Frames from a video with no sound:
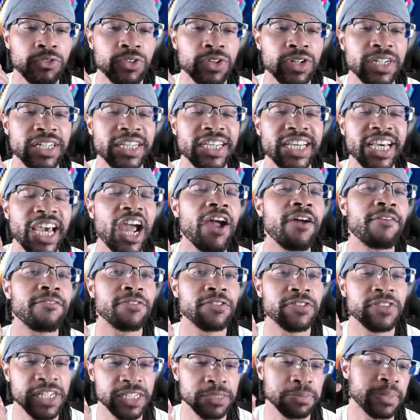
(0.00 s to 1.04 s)
really care
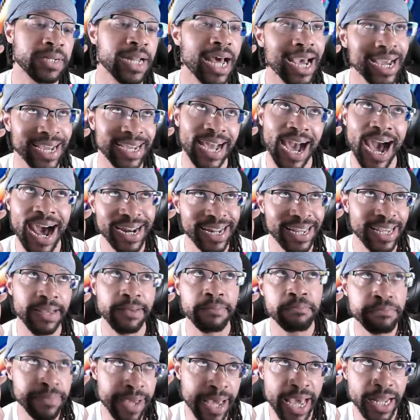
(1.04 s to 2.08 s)
for this, but I gotta
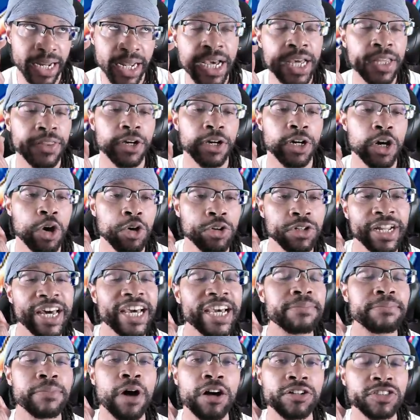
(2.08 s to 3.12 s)
admit, the
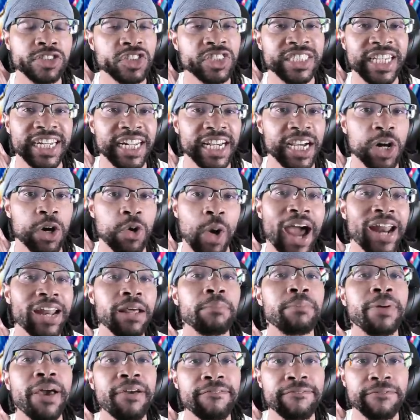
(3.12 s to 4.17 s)
collank monster's getting quite a
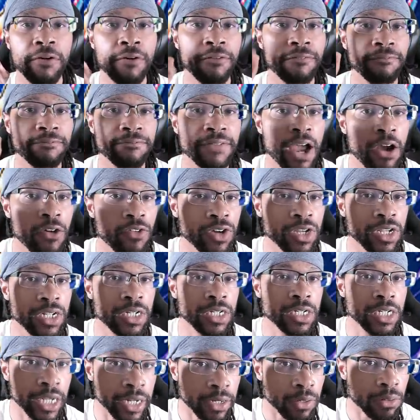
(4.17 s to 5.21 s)
bit for very
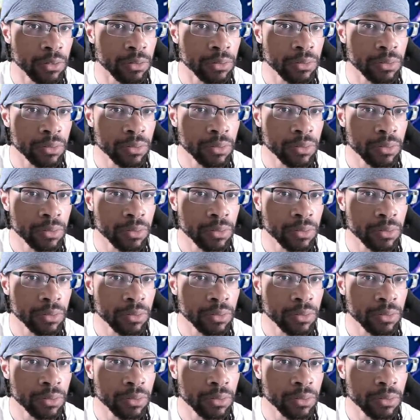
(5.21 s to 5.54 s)
little.